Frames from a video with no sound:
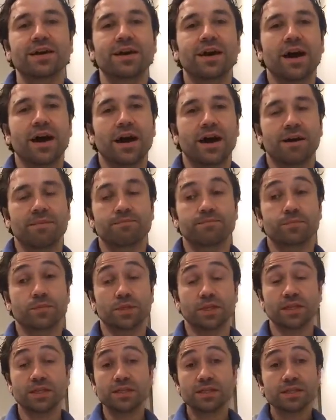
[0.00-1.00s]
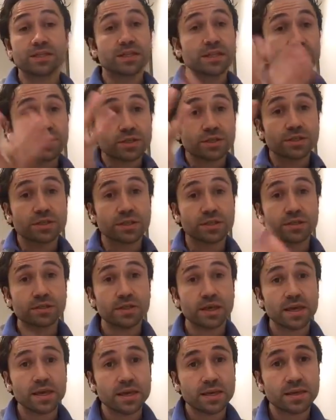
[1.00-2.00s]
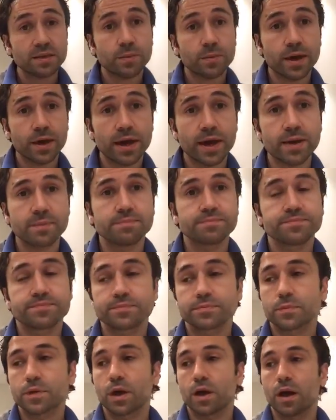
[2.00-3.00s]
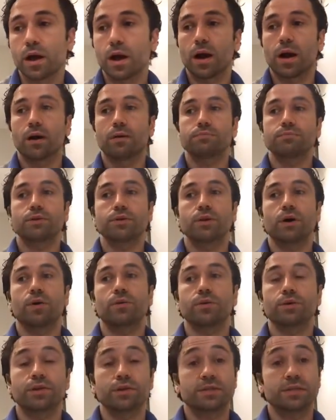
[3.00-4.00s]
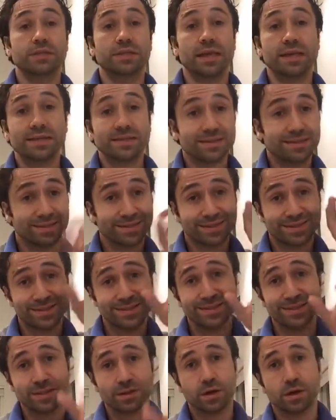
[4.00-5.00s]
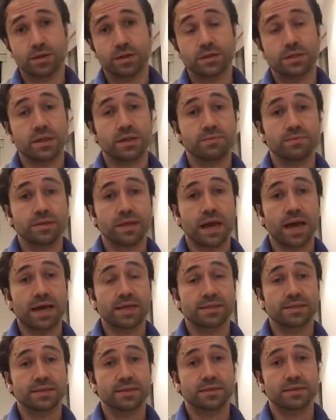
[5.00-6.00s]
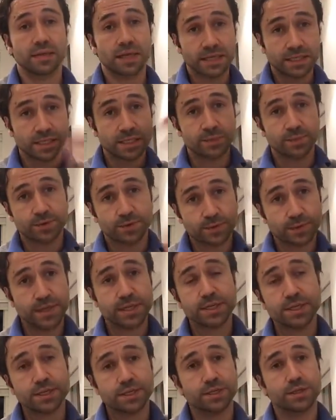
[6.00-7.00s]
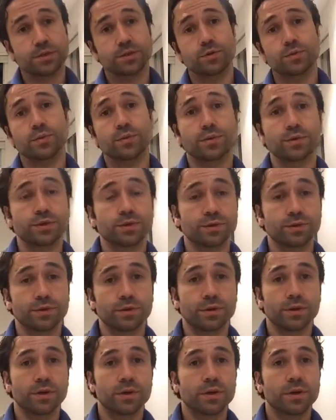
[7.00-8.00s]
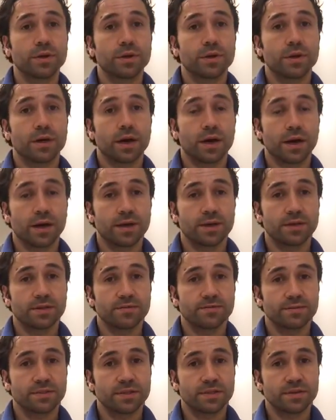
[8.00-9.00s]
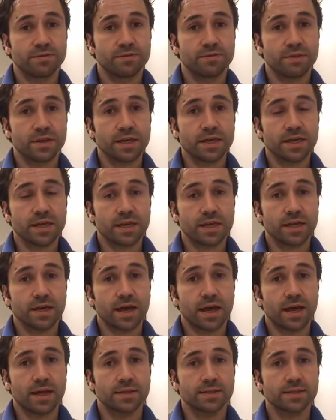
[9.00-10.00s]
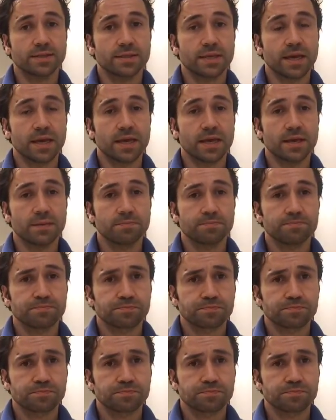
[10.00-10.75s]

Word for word: Um, this is an interesting thing where, uh, you know, we can take just this concept as an inspiration towards your uh, innovative thinking and say,